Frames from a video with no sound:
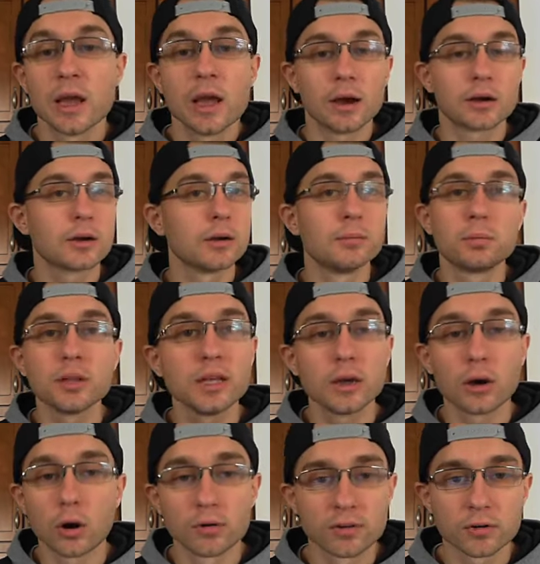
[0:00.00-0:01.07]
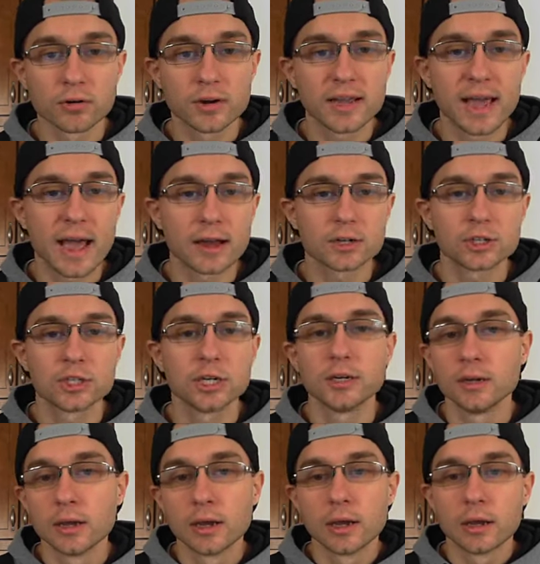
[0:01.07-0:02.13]
a complete
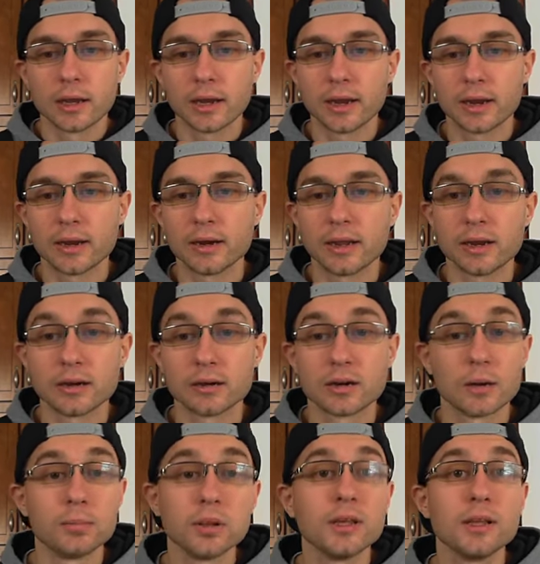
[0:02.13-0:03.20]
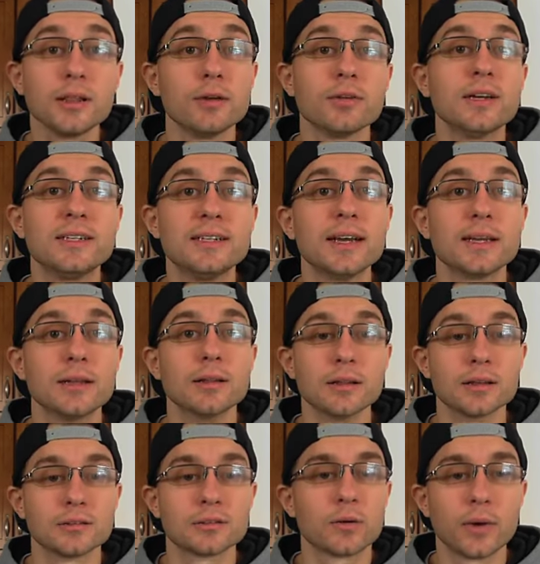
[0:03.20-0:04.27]
overreaction and and completely
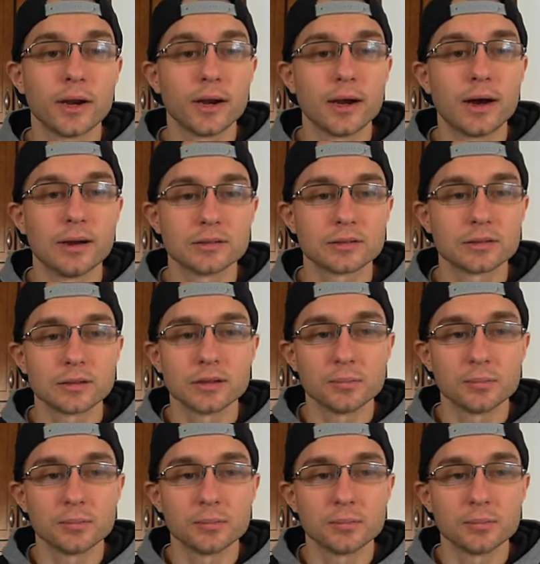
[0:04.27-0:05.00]
ridiculous, quite honestly.